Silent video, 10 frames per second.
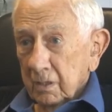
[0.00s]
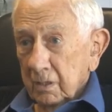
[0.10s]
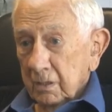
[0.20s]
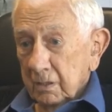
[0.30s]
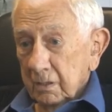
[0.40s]

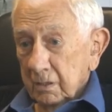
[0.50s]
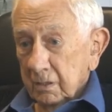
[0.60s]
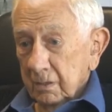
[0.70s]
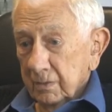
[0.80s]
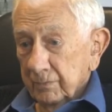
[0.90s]
And uh,
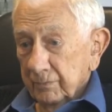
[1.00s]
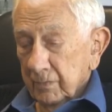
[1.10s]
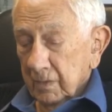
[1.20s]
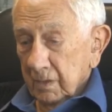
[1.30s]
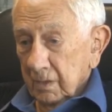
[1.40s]

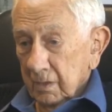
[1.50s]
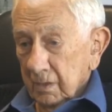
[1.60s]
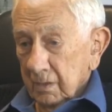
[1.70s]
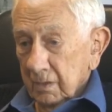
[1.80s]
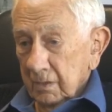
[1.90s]

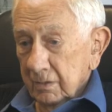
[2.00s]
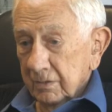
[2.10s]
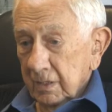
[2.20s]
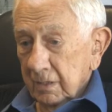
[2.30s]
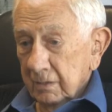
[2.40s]

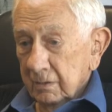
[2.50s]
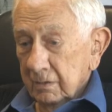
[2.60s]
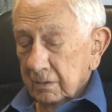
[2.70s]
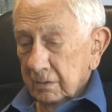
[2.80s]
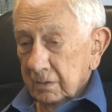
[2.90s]
as I,
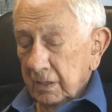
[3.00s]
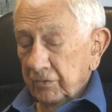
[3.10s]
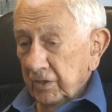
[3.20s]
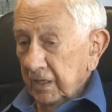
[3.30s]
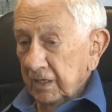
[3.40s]
I
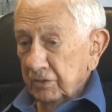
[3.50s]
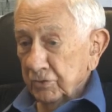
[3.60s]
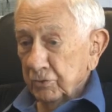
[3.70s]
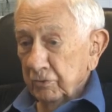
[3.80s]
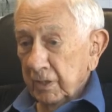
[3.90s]
think I
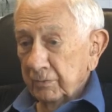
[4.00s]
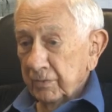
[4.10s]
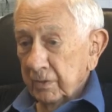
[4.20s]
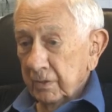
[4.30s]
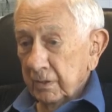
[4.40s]
described
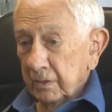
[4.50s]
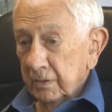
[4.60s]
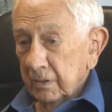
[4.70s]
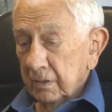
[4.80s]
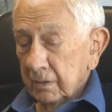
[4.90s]
the, the,